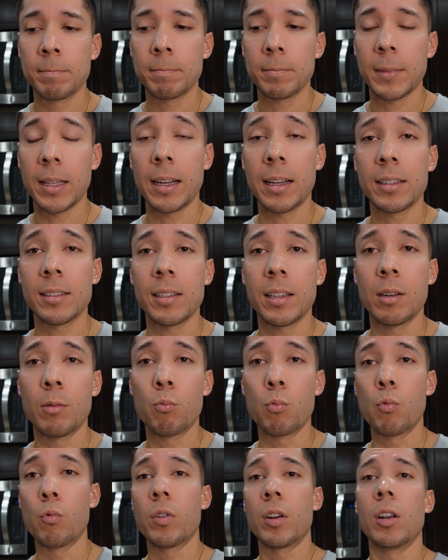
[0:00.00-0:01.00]
like I
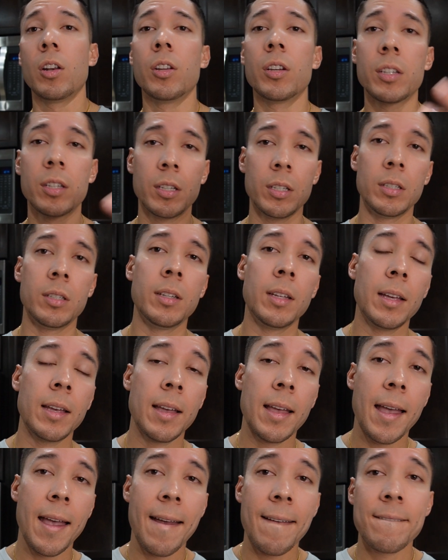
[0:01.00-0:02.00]
said, we want to look good
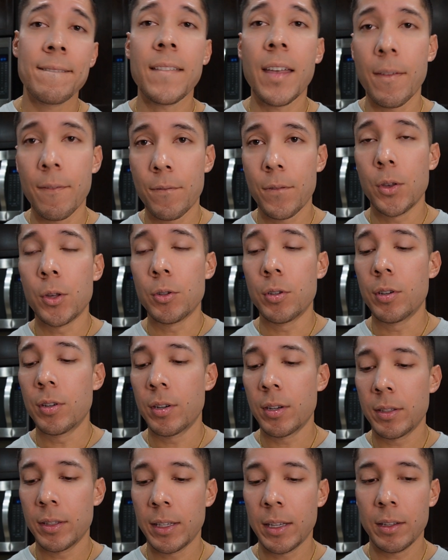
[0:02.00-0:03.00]
and feel
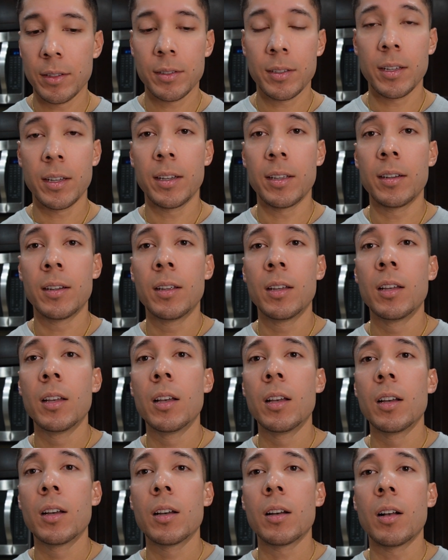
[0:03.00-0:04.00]
good on the outside.
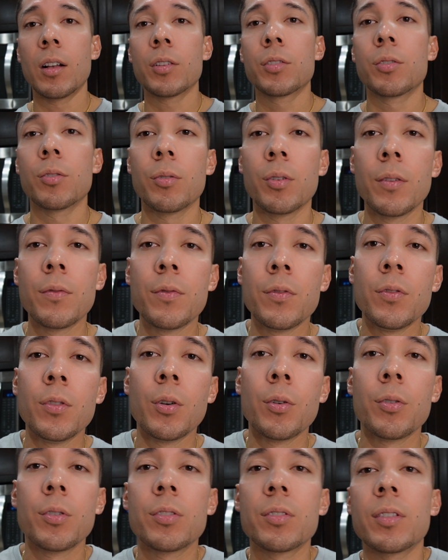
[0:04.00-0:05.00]
Also, if you
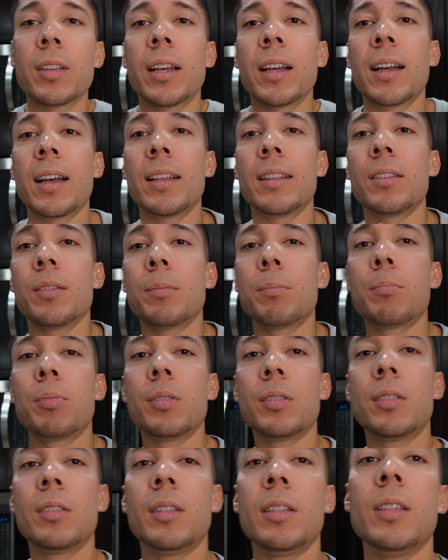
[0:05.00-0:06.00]
notice, I got the
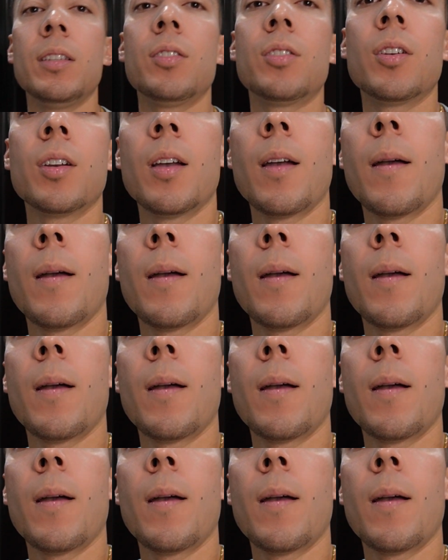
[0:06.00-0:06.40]
Prestige